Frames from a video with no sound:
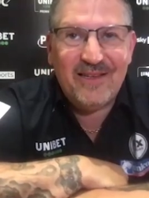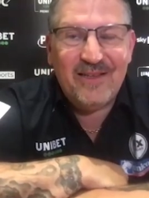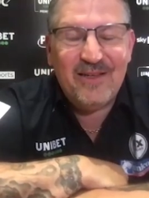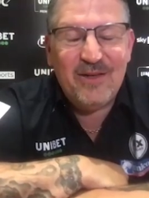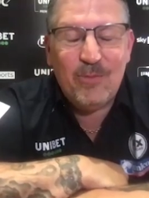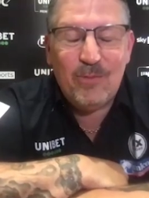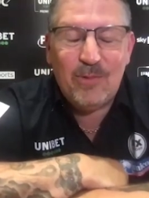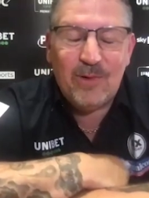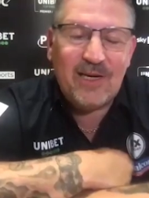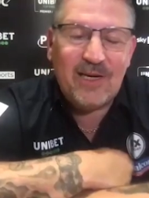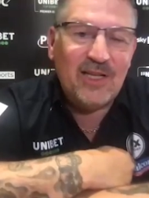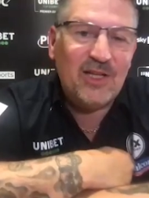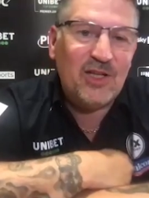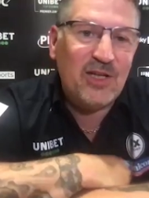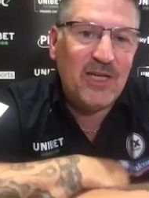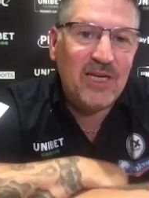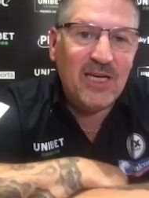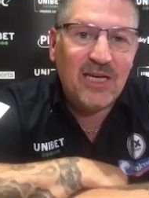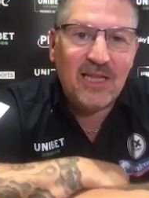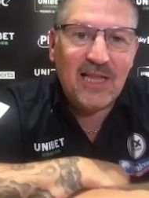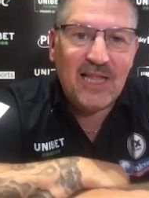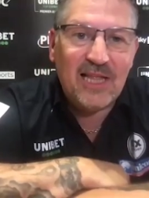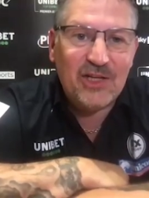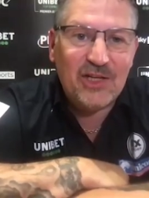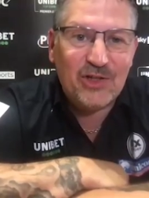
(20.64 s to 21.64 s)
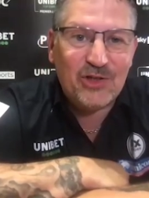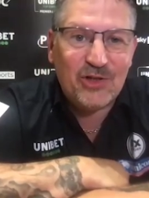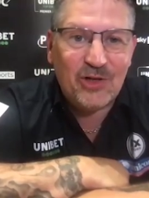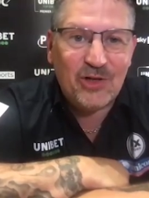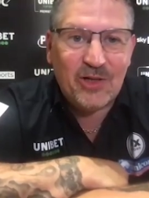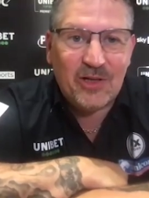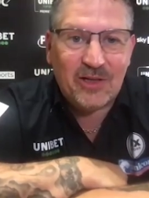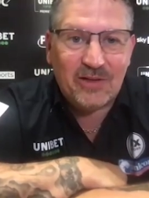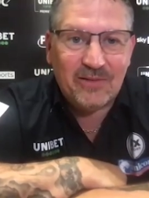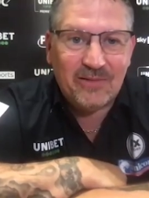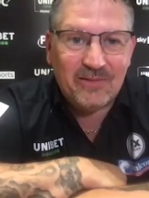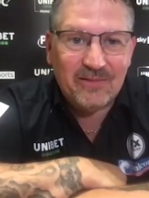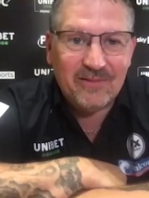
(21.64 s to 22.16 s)
we can see Glenn
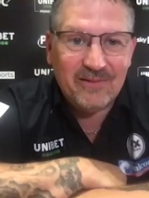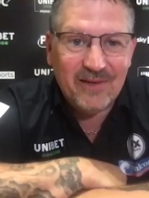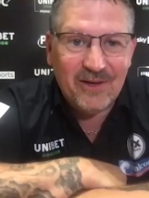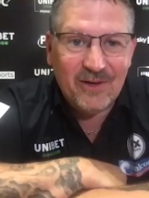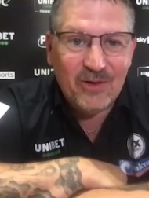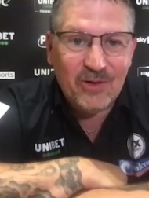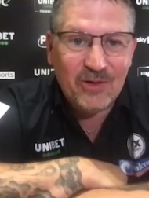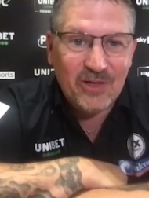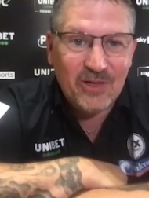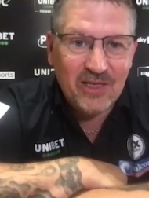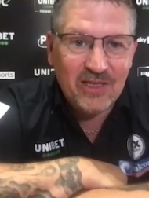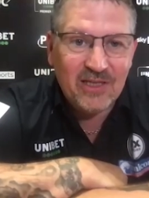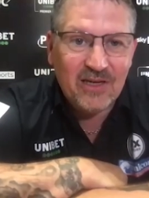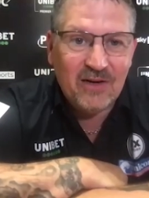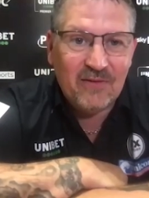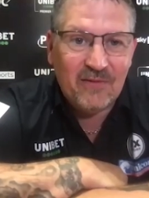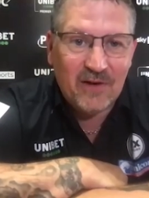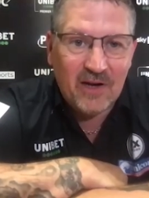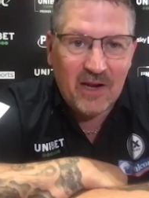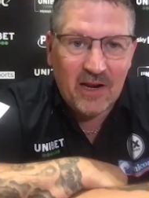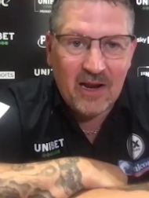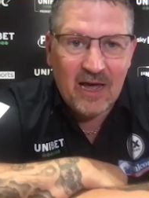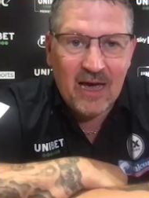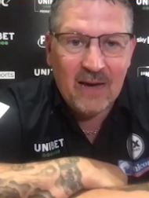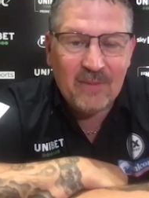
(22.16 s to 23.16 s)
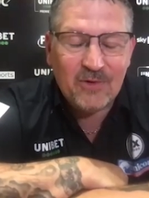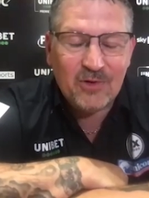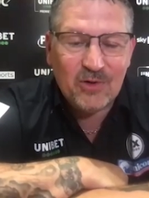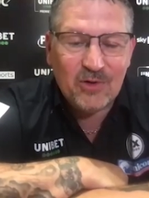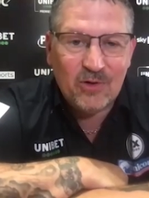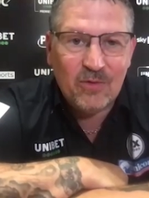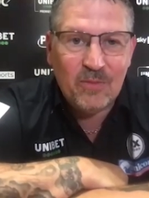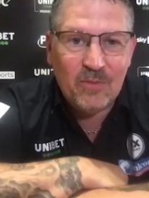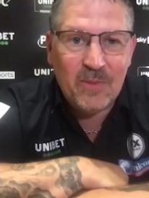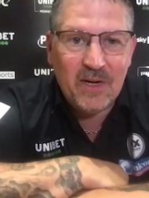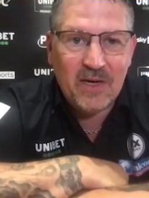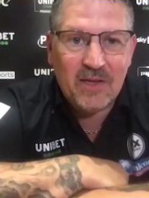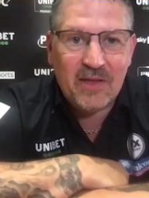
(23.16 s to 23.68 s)
struggling. You know, he's having an
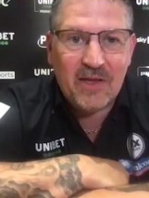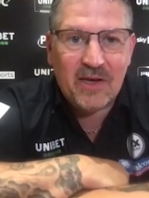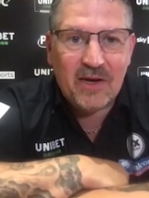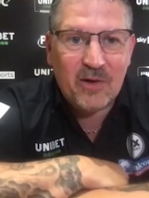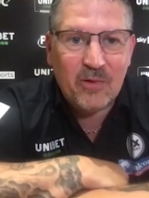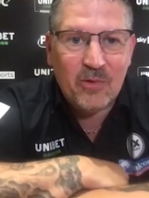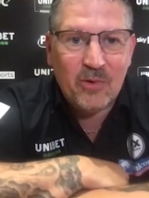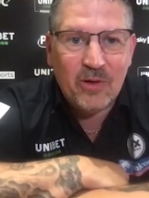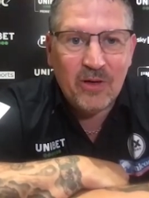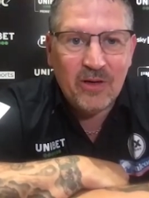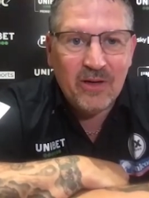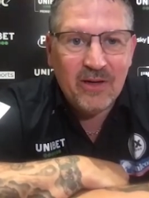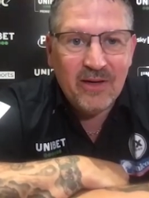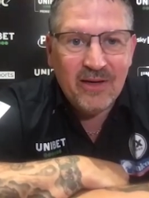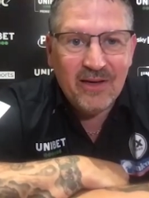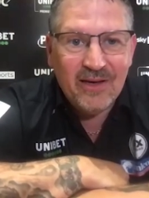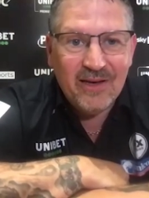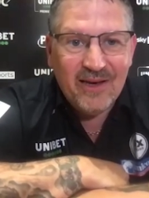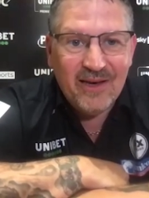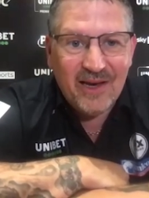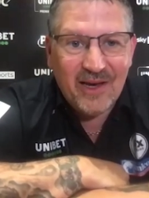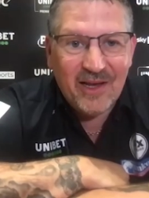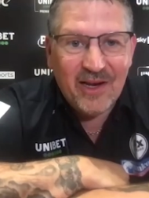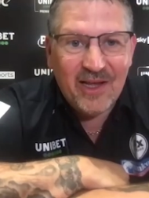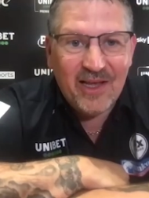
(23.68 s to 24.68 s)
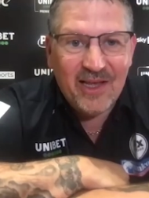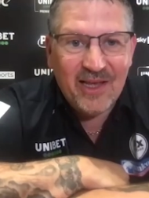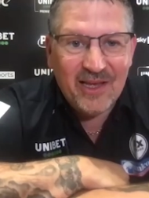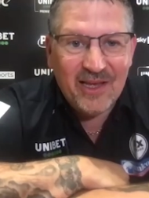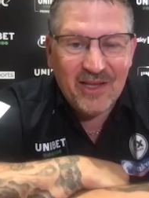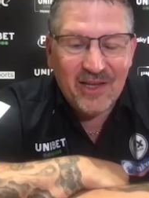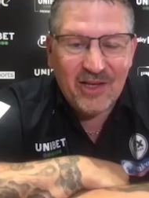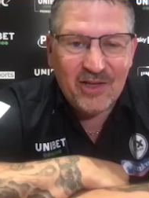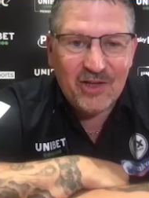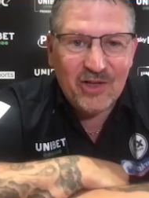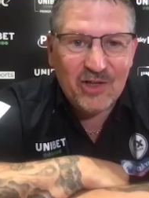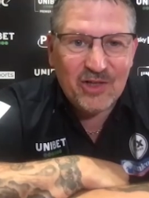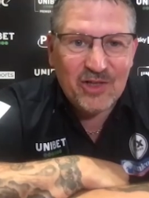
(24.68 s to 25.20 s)
absolute murder now. And
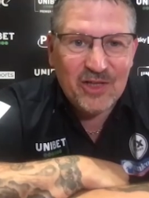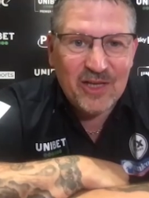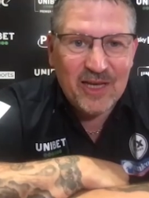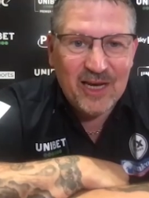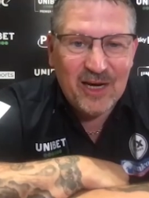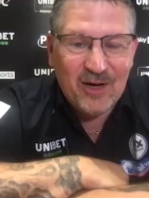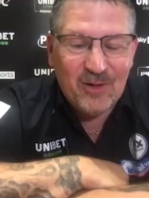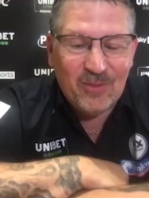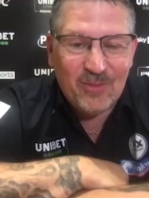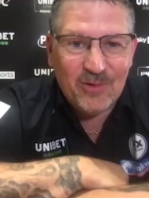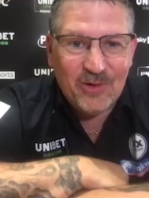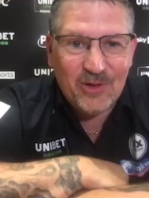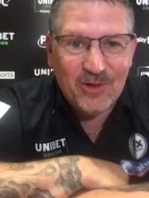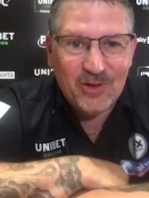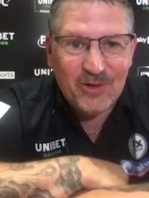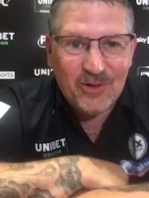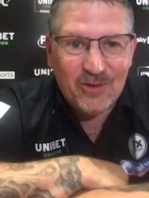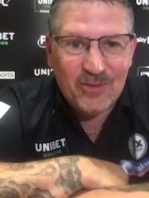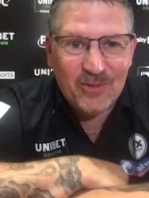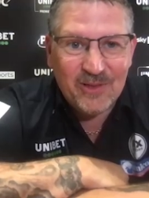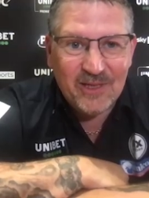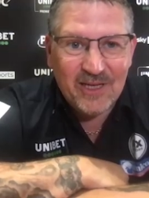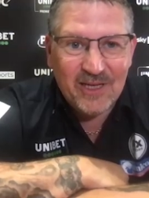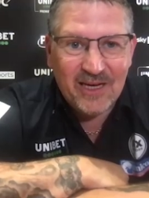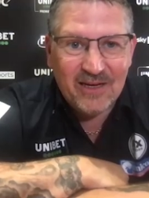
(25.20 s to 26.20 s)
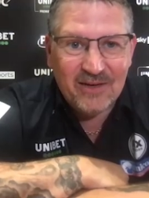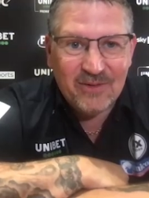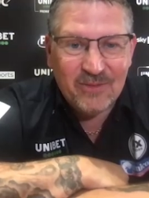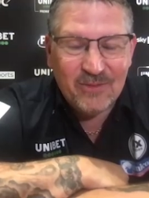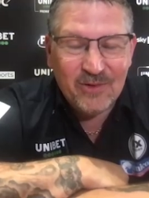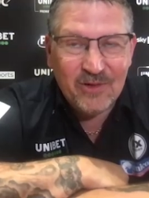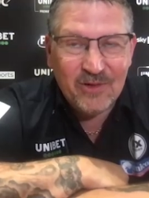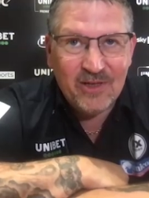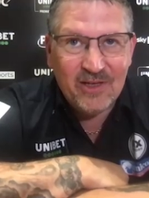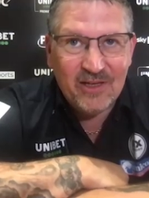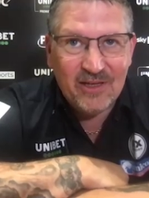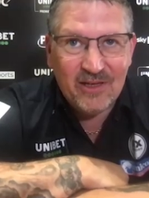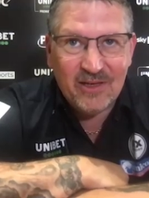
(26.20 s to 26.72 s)
it doesn't help, you know, when you
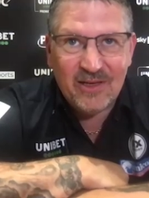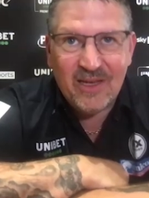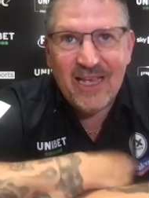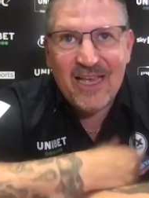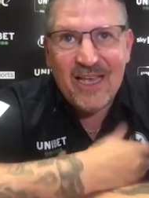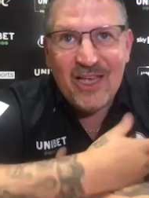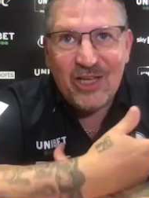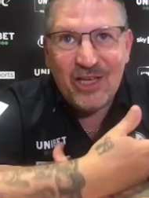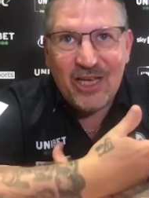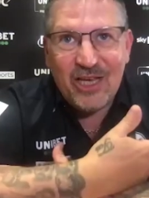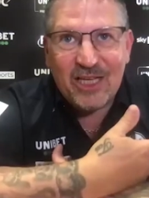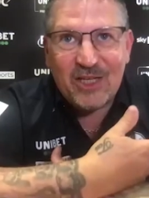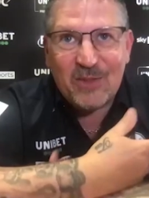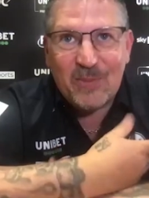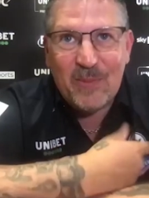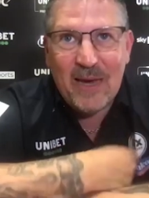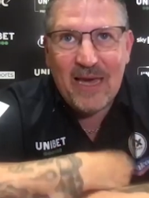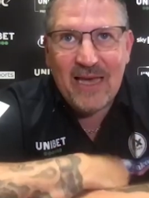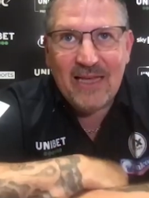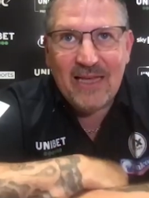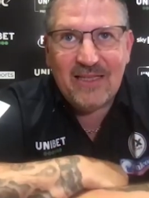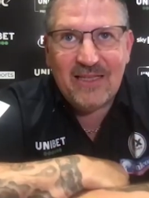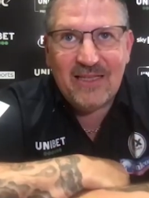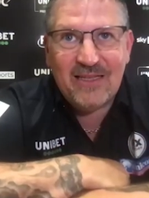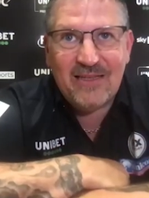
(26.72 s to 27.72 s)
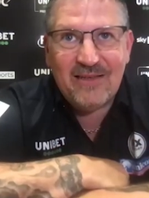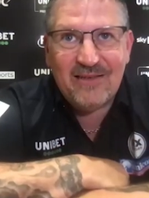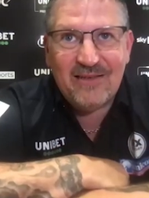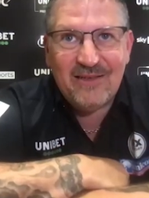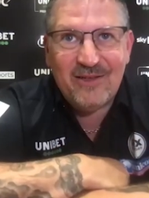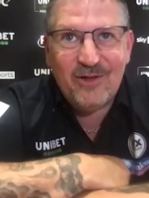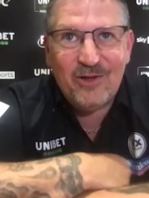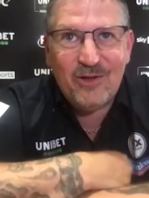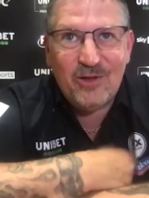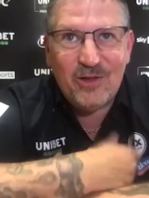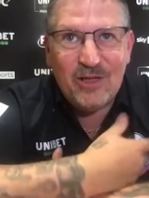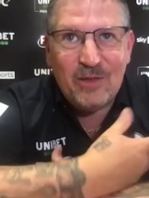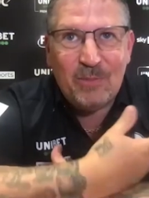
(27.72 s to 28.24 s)
expect, you
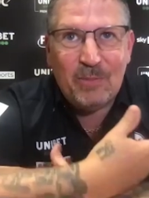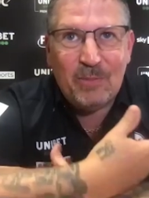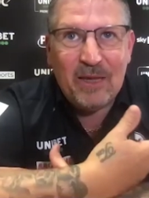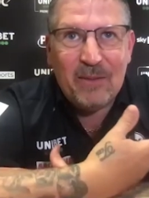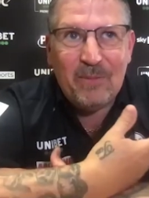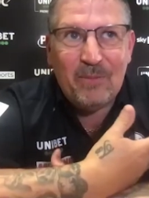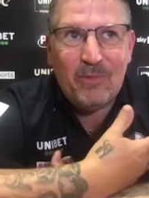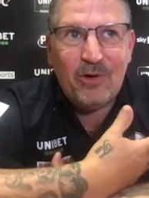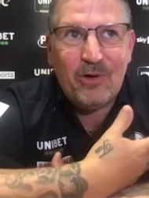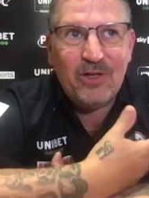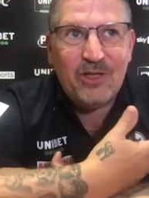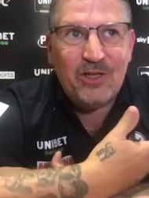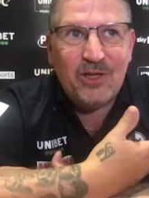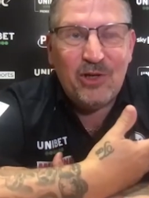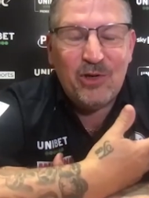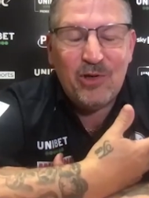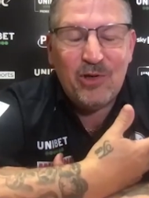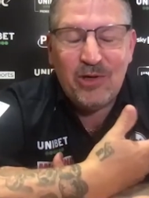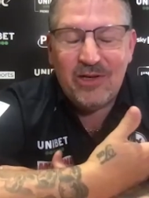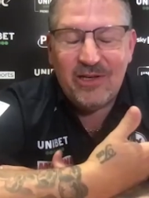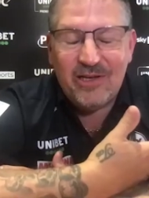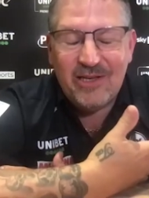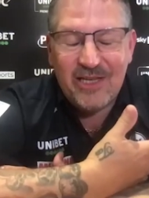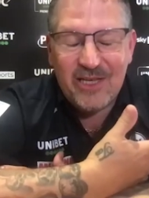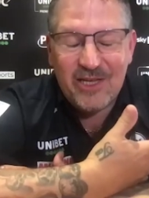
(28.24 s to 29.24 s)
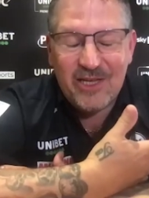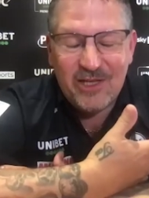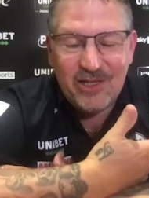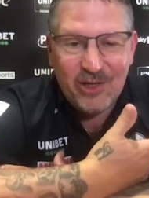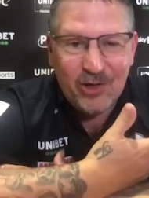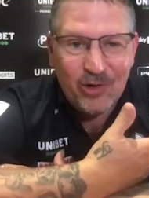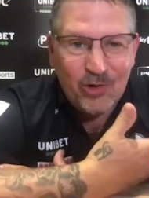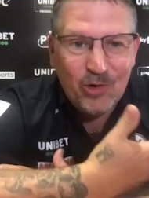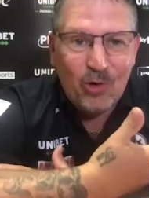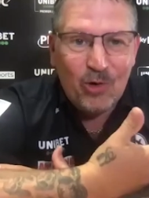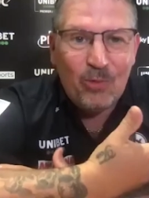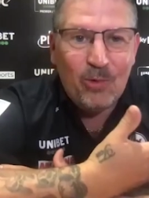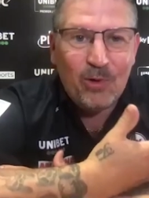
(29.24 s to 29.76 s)
know, you play boys and you
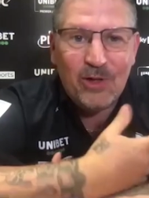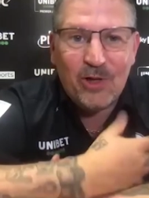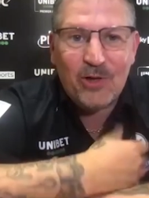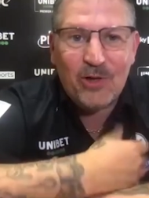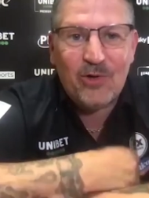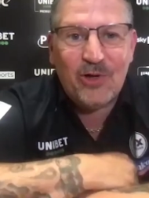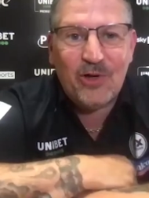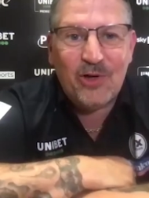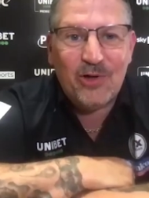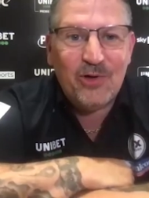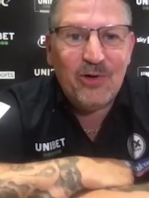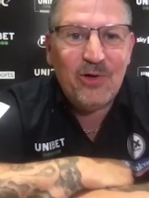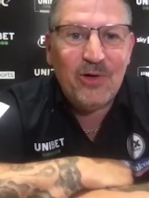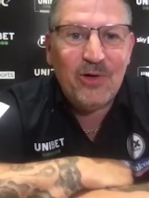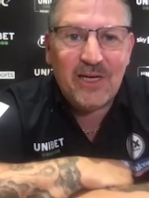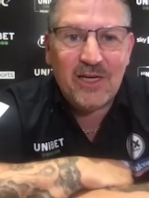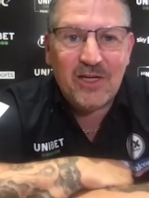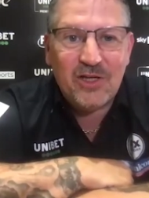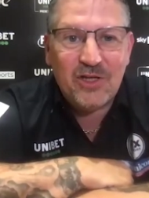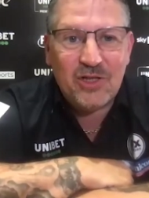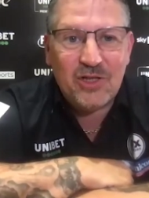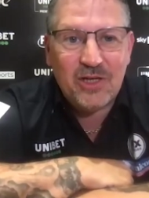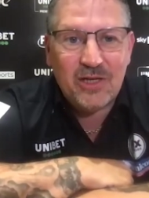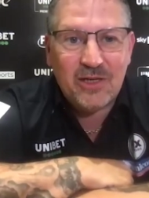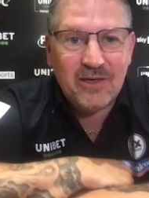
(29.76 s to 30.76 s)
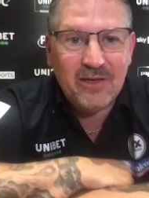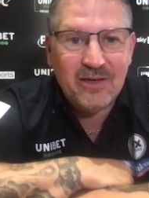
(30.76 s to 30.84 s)
know what they're going to do against you.